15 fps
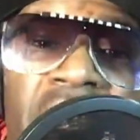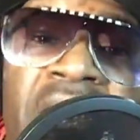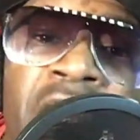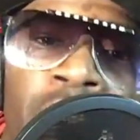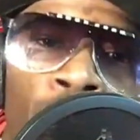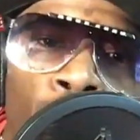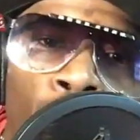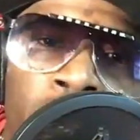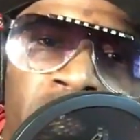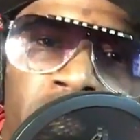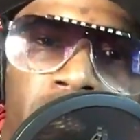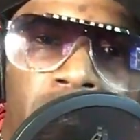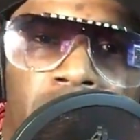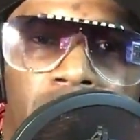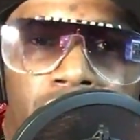It's a
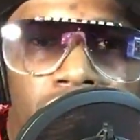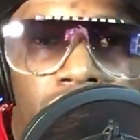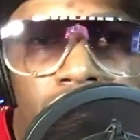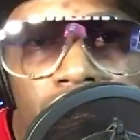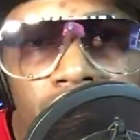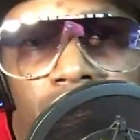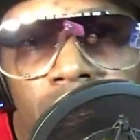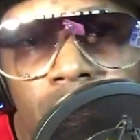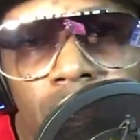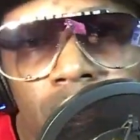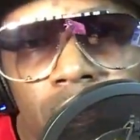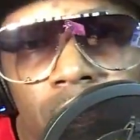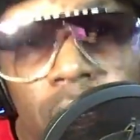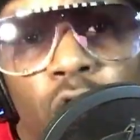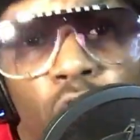win.
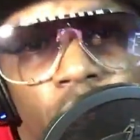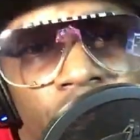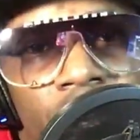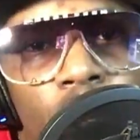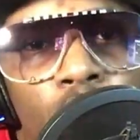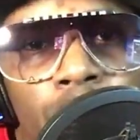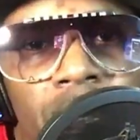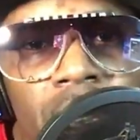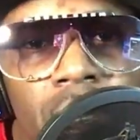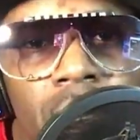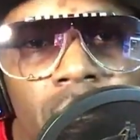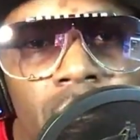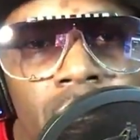You feel me?